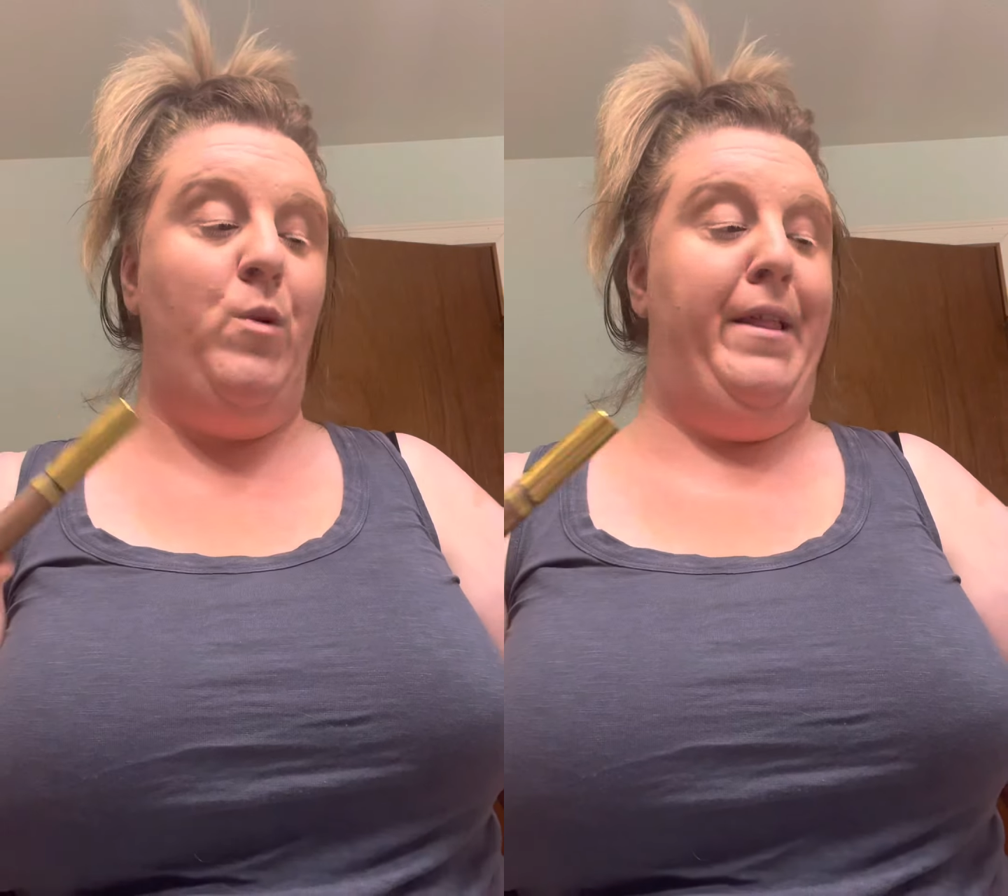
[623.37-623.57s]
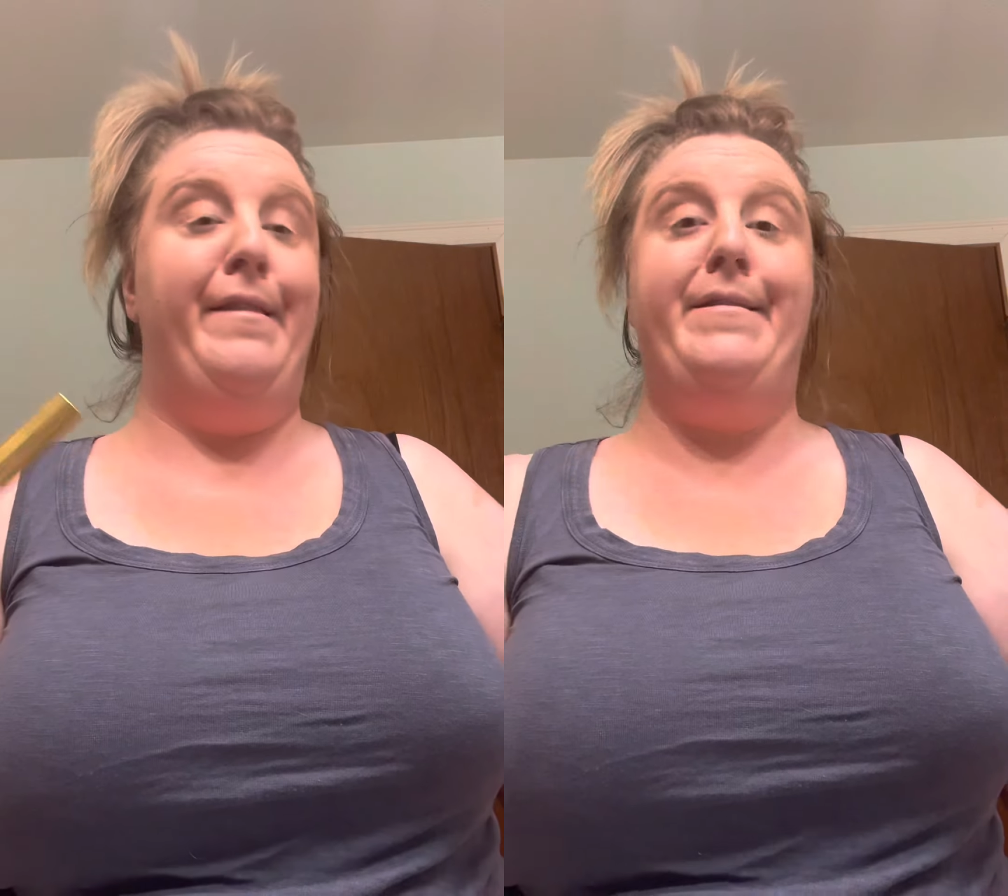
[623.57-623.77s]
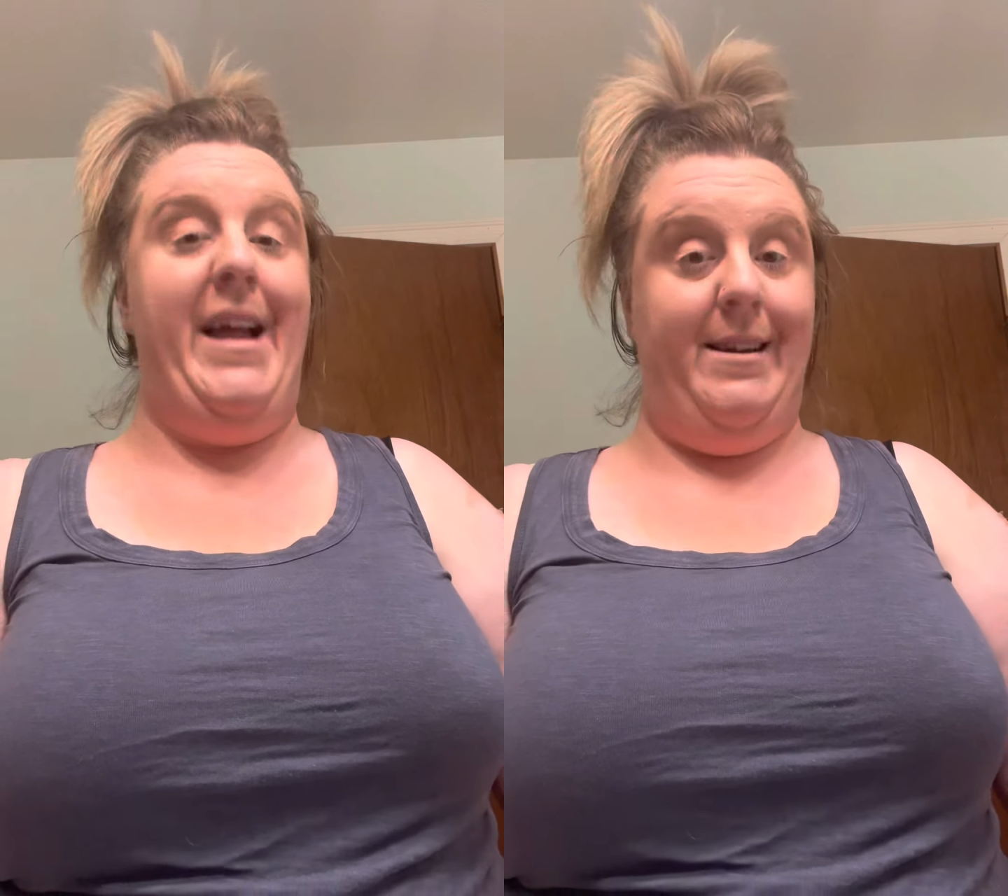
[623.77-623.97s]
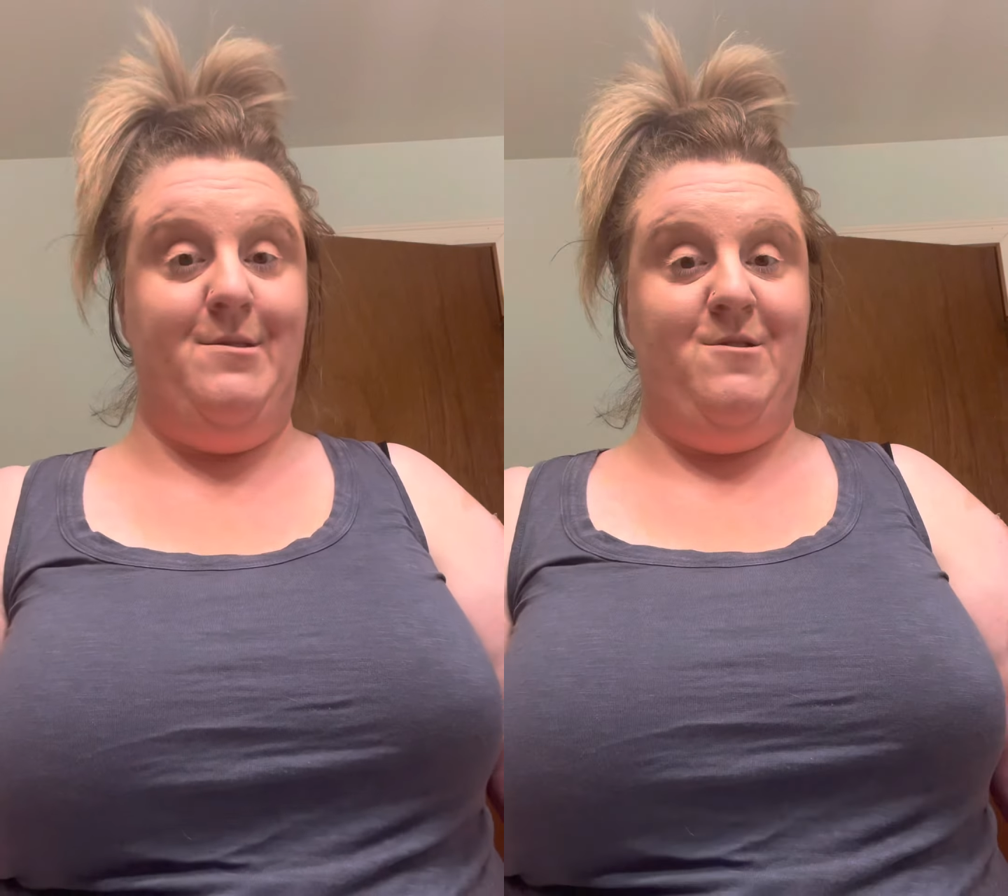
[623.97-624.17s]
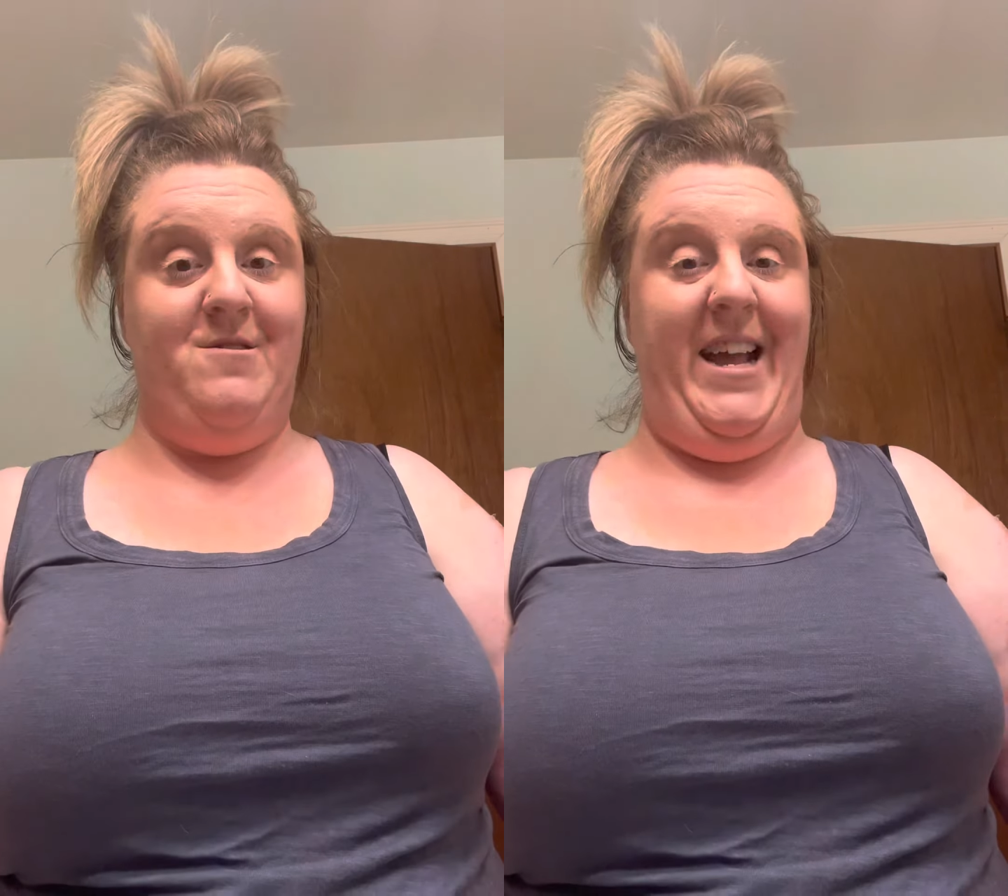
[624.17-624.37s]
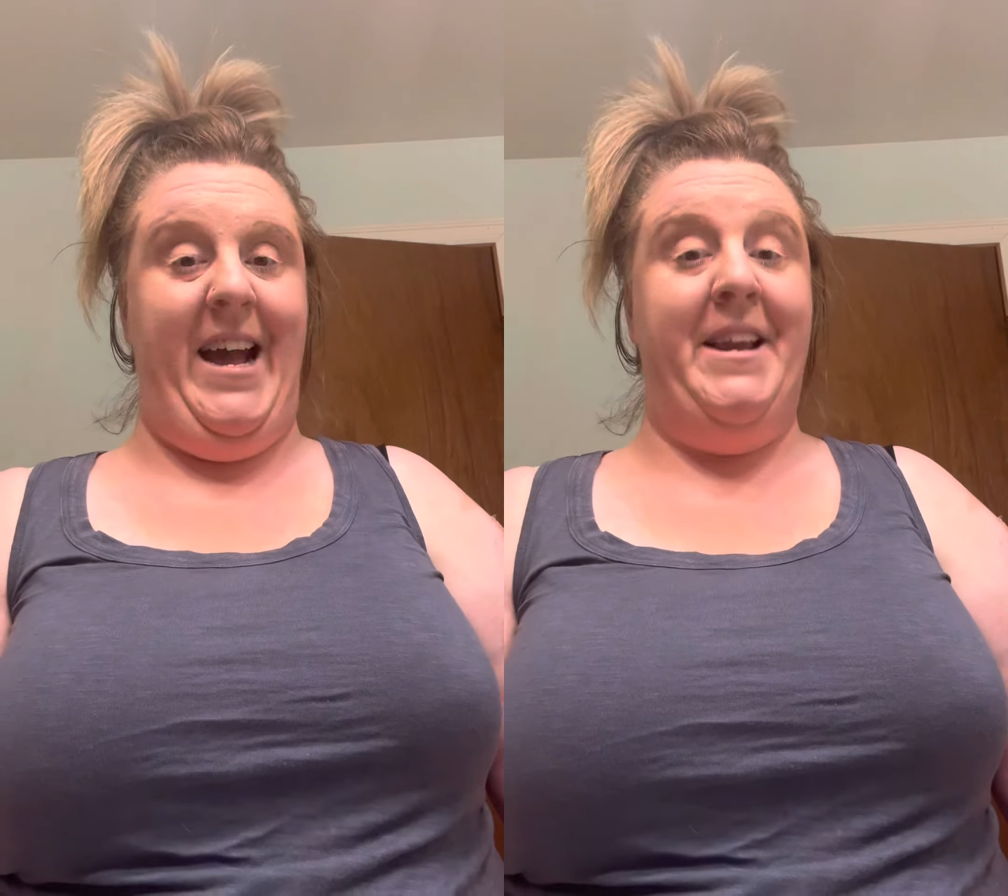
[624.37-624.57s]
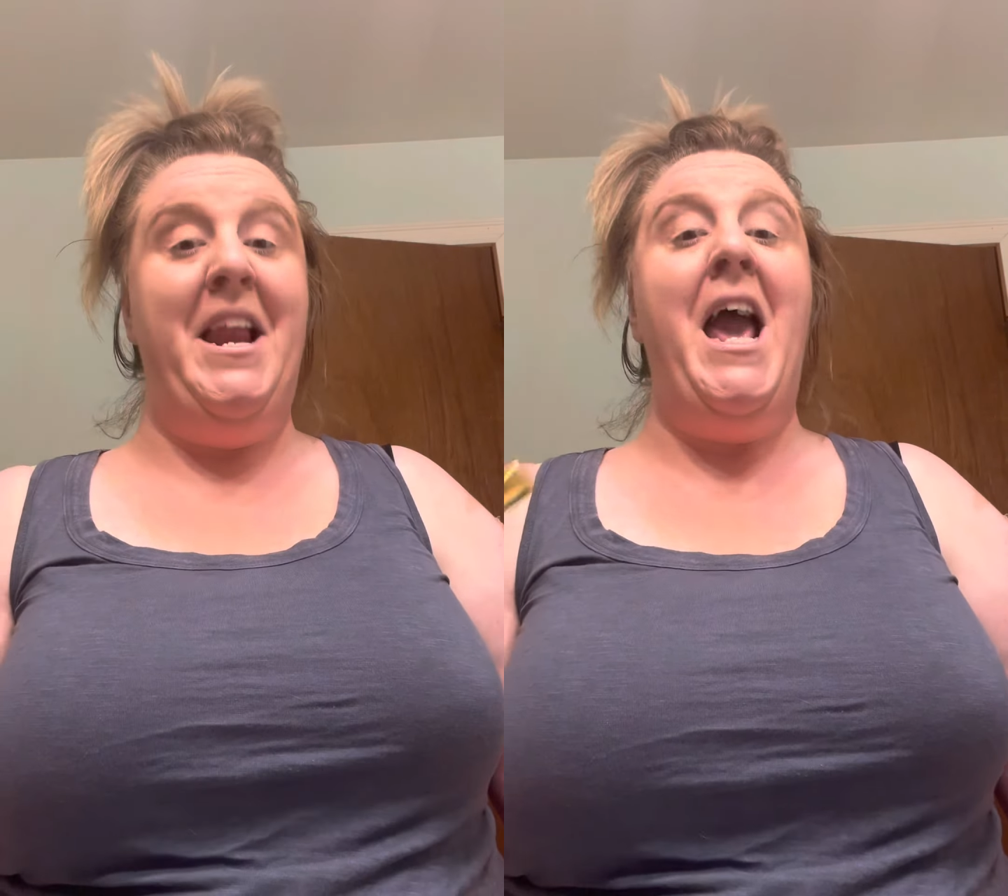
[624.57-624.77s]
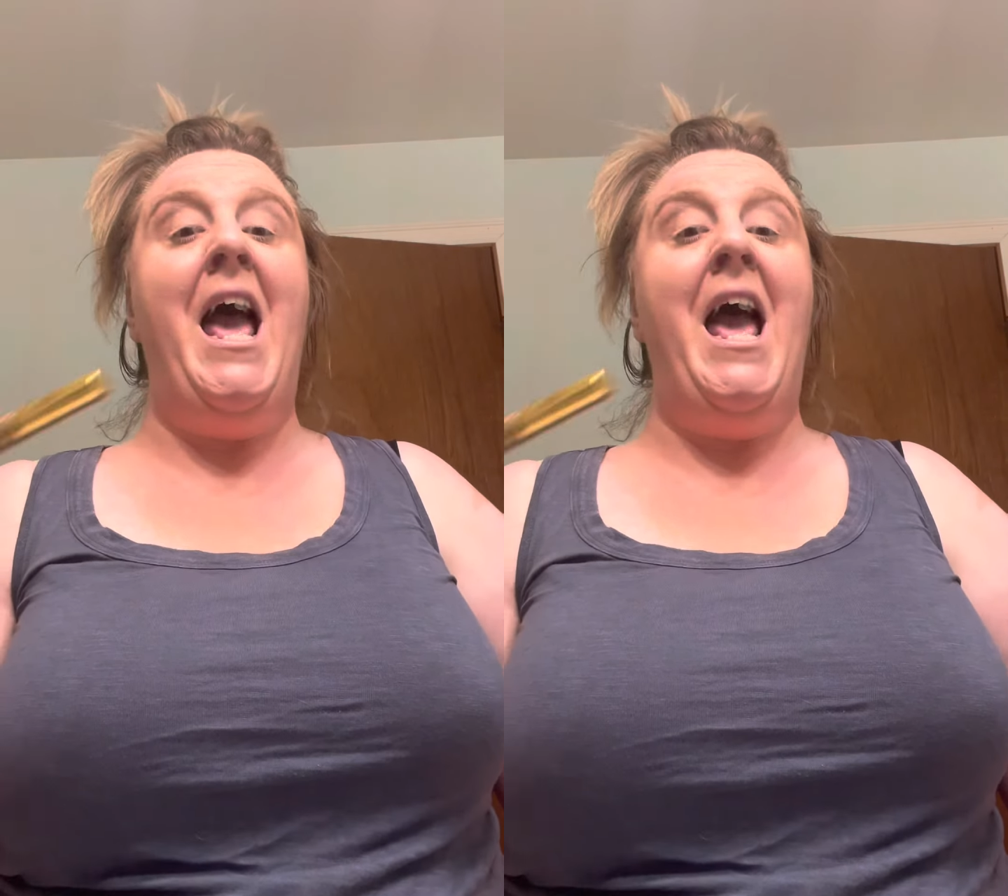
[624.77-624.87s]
with natural tan,